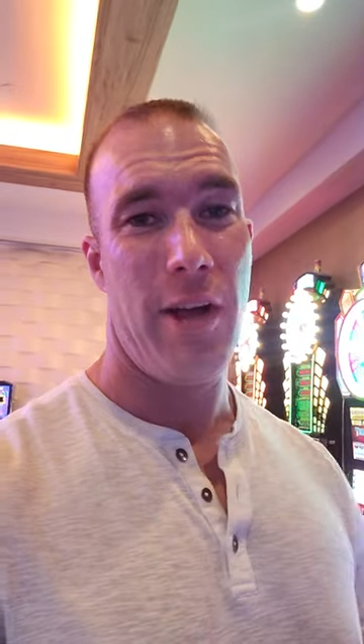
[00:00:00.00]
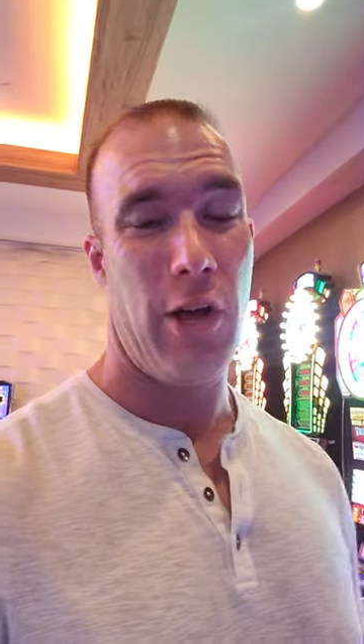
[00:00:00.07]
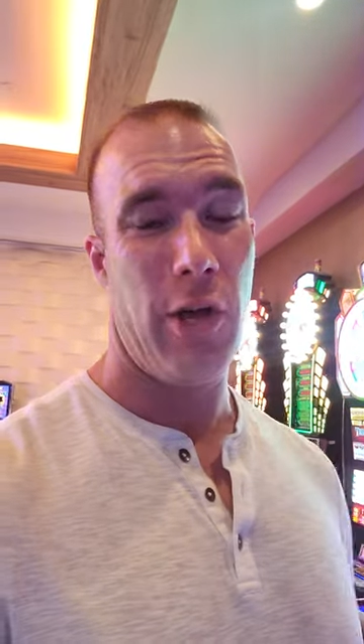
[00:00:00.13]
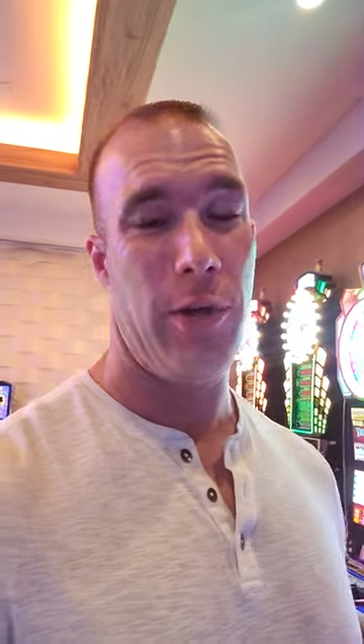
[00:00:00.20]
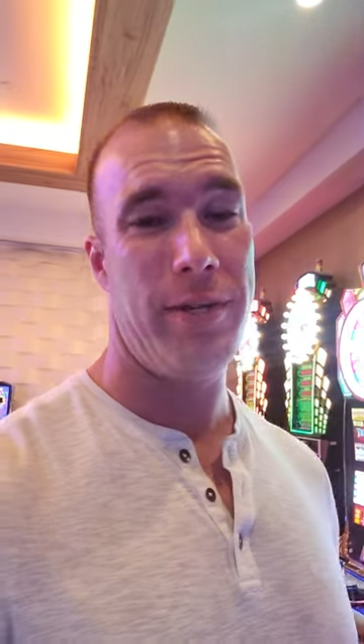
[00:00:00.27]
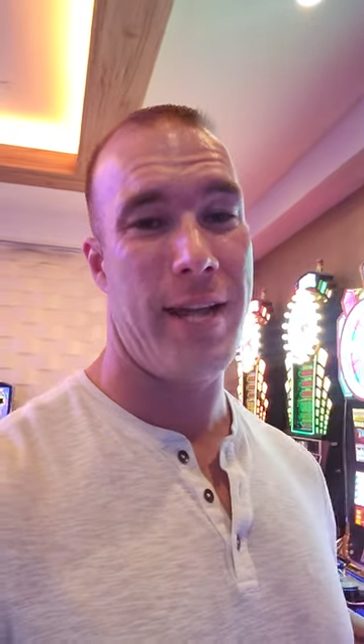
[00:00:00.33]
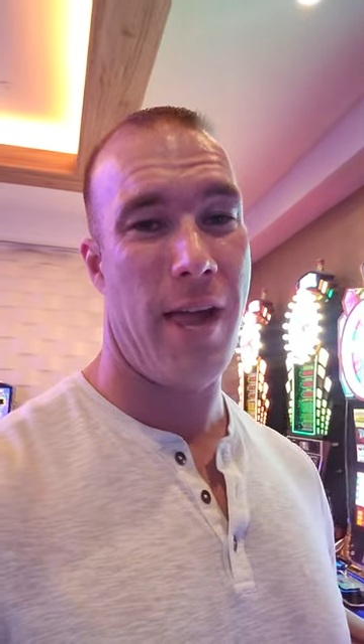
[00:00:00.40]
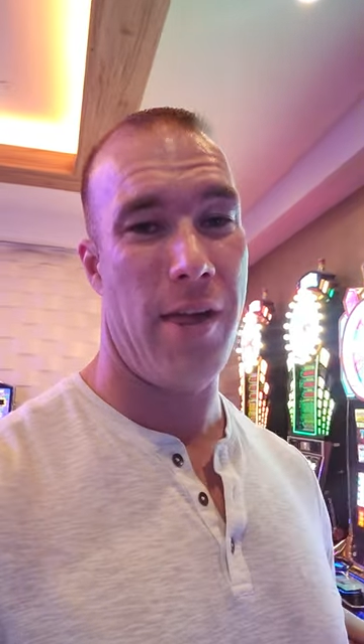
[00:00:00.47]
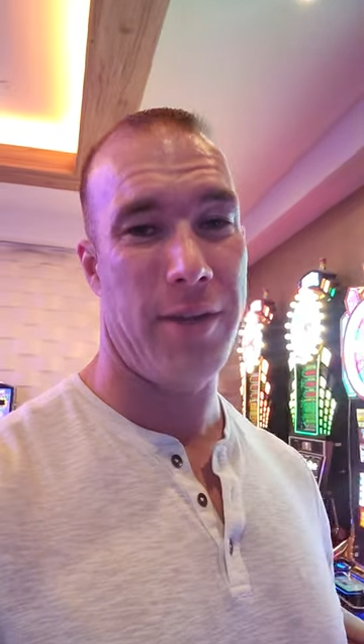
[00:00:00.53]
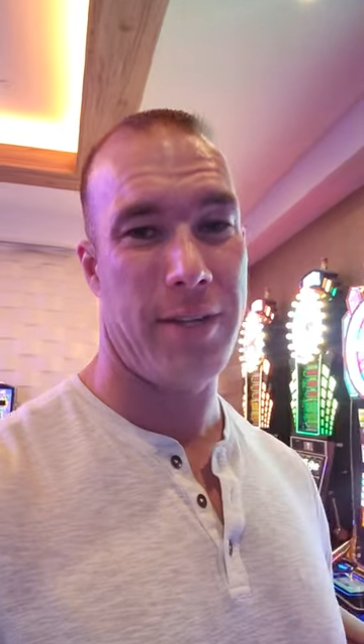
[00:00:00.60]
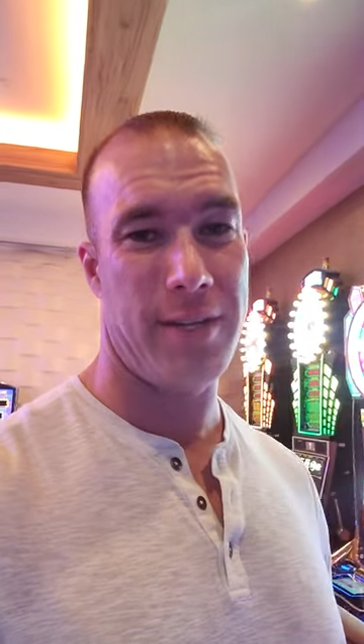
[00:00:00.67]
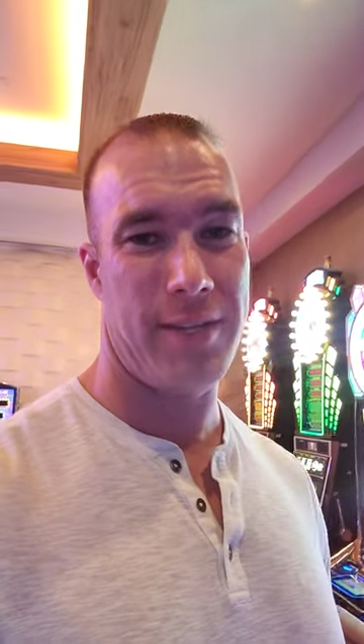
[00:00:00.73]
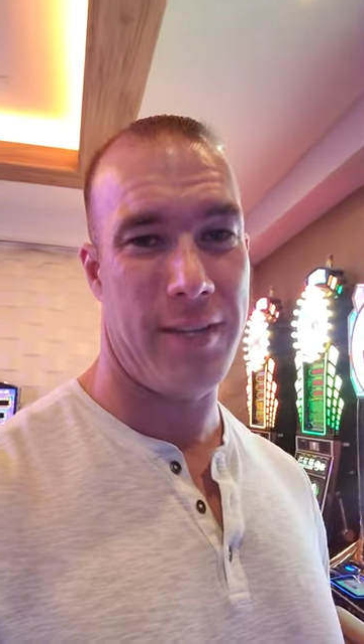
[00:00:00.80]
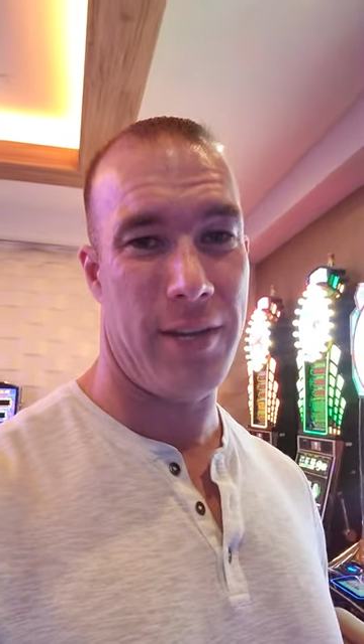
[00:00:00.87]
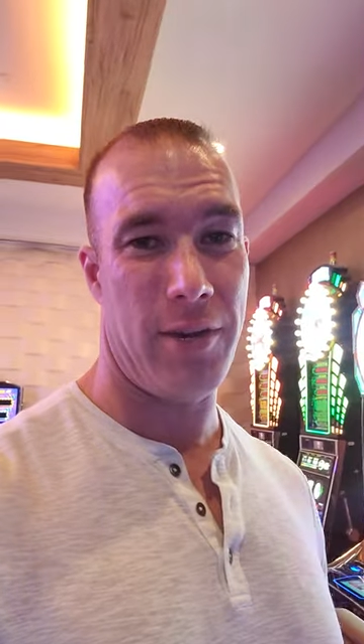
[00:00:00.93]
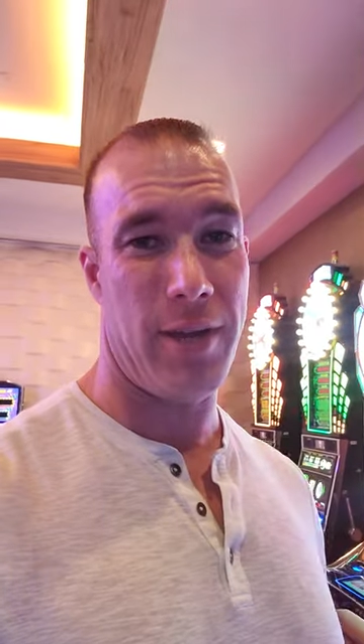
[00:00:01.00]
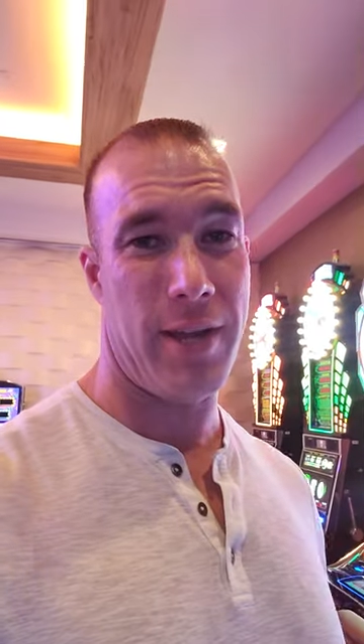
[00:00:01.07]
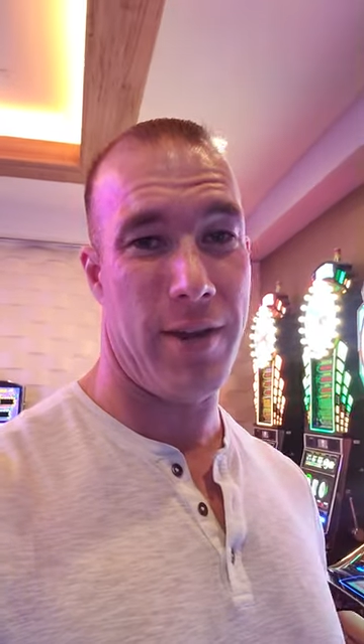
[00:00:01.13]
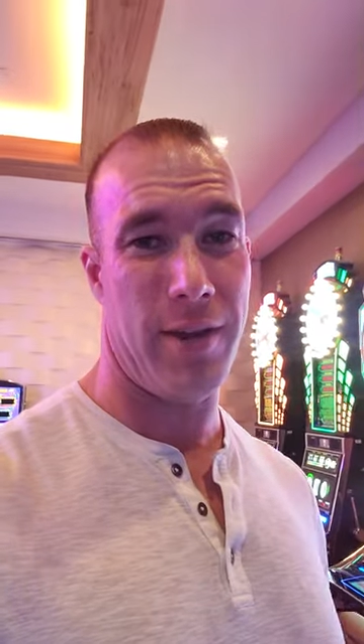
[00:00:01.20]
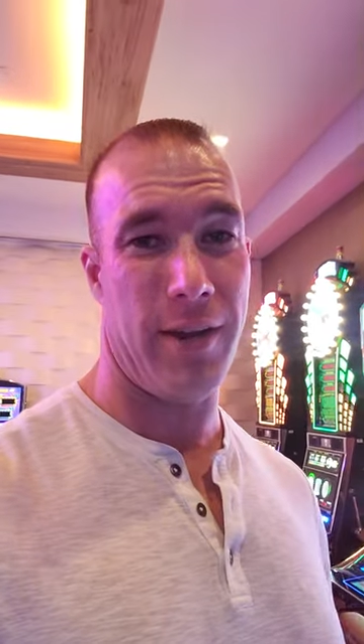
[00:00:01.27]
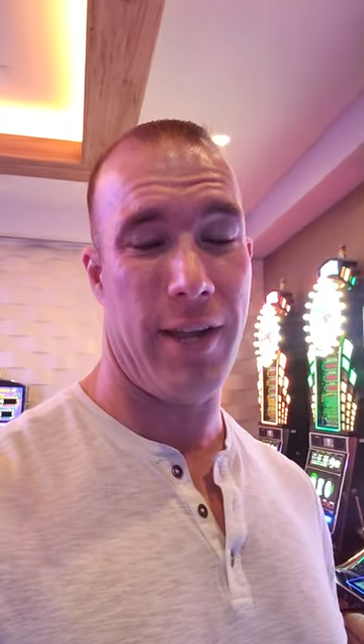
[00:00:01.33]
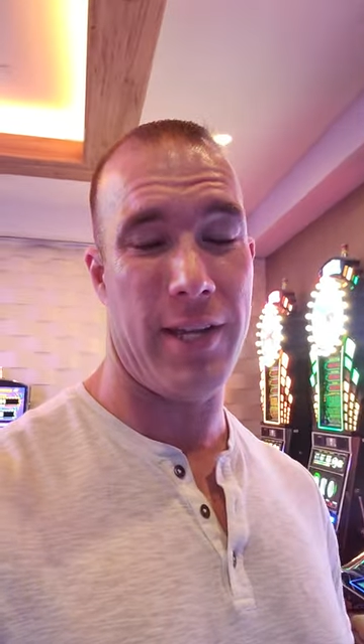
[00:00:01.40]
Hotel and Casino
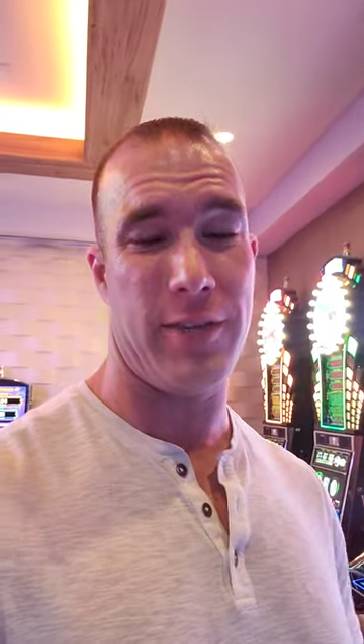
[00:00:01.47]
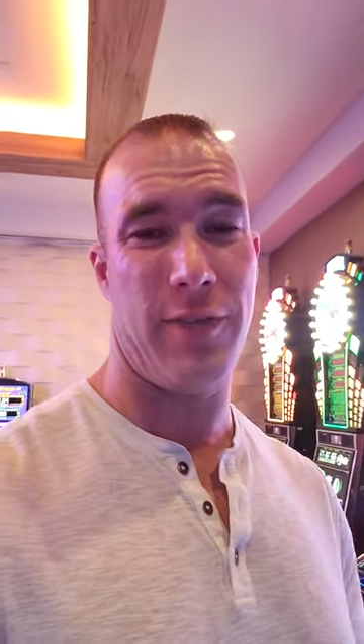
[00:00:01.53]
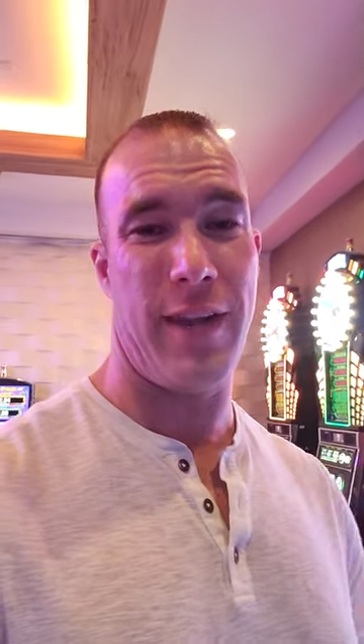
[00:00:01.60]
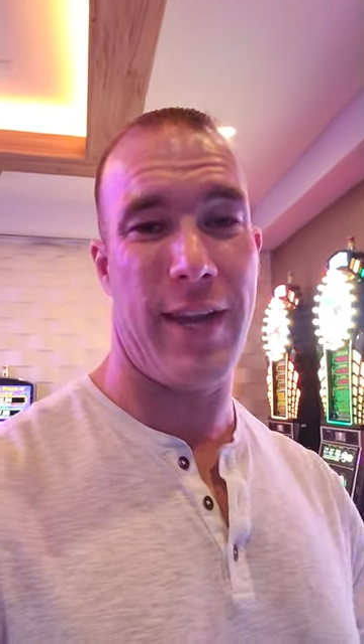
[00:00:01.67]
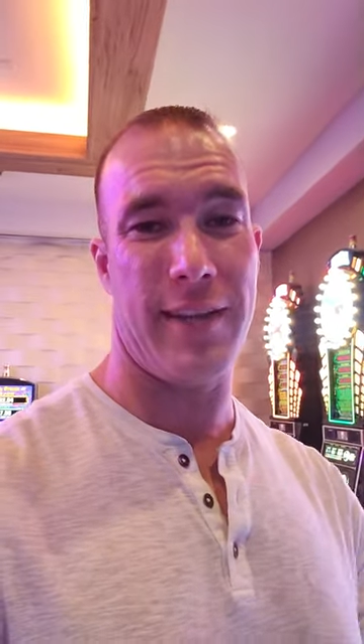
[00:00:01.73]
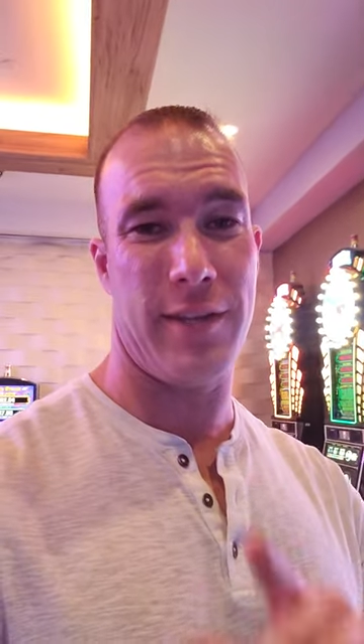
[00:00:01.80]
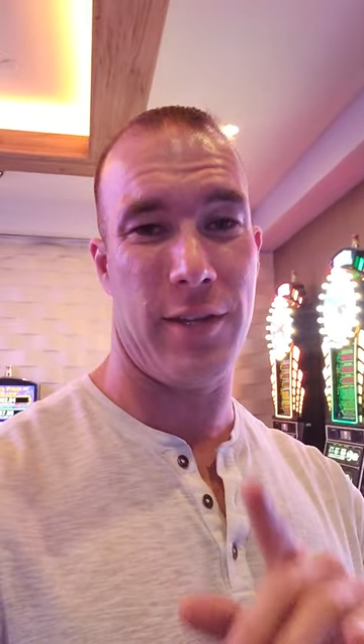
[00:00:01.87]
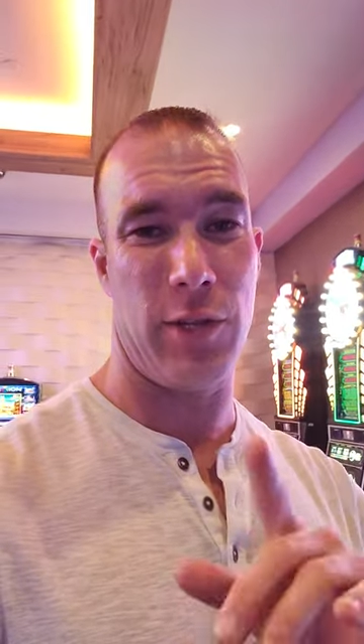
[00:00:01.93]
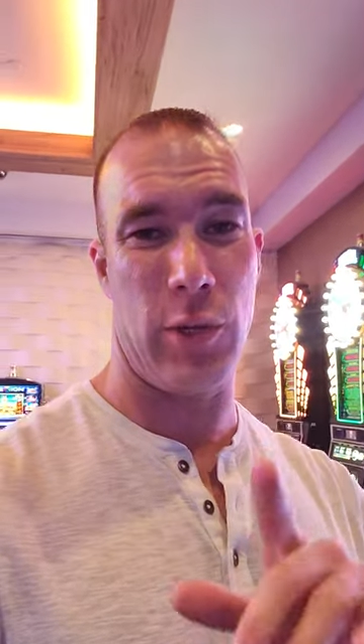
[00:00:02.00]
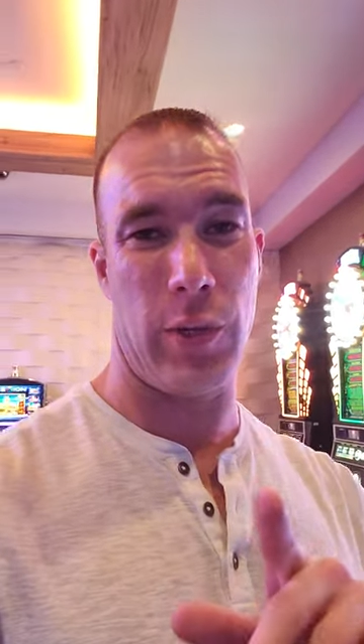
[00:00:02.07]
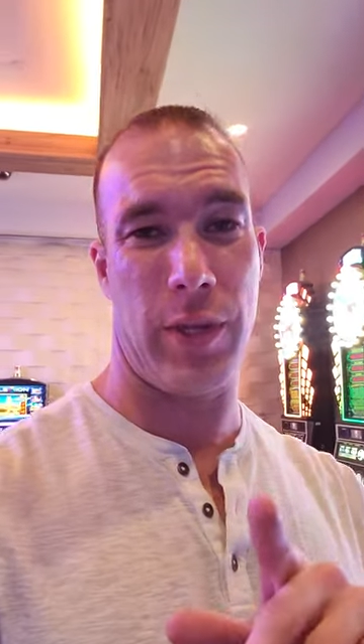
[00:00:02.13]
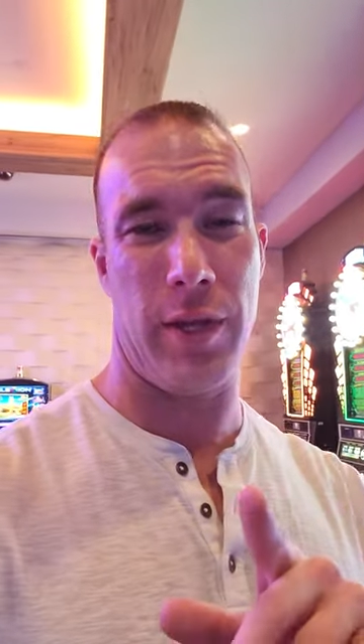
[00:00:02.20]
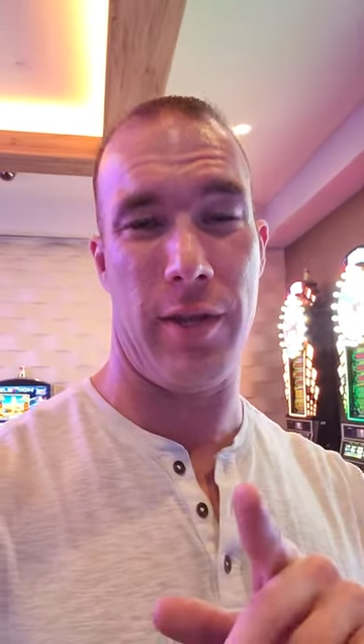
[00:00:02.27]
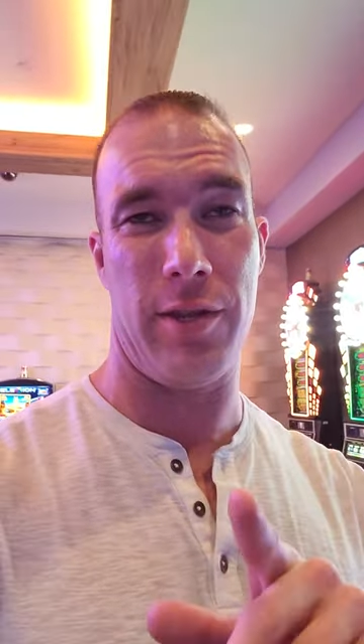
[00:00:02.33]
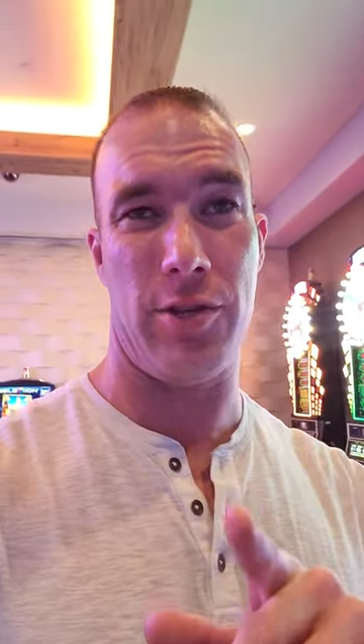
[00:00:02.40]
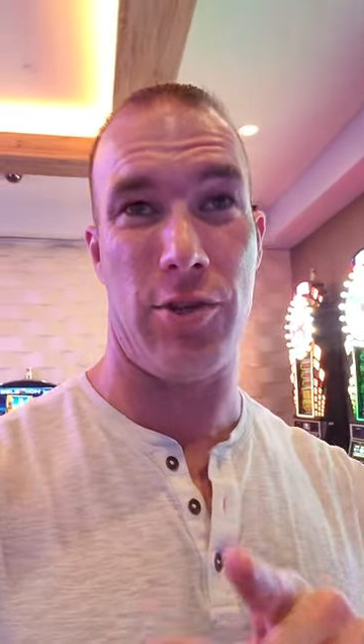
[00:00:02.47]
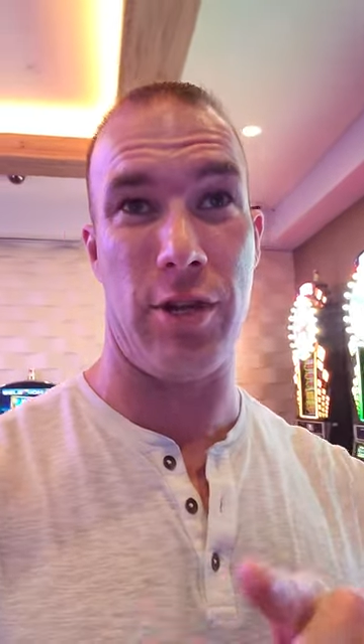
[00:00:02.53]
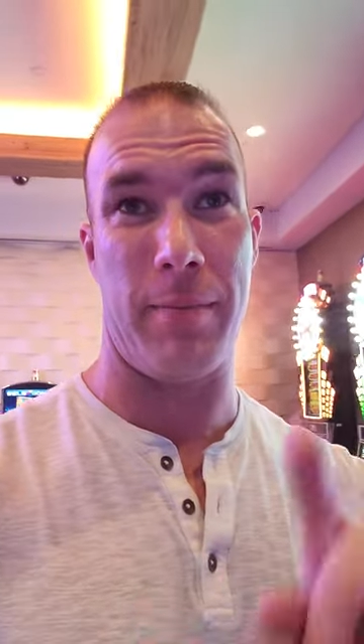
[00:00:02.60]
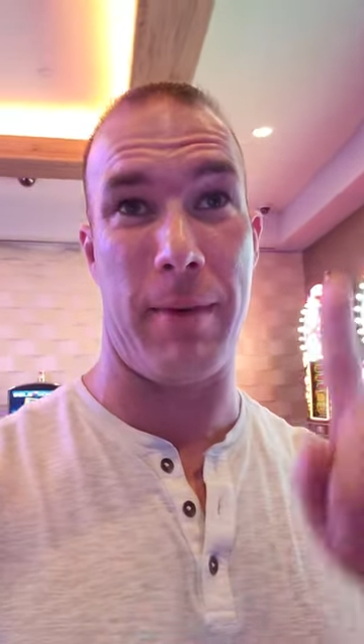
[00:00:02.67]
here in Las Vegas, the north end of the strip.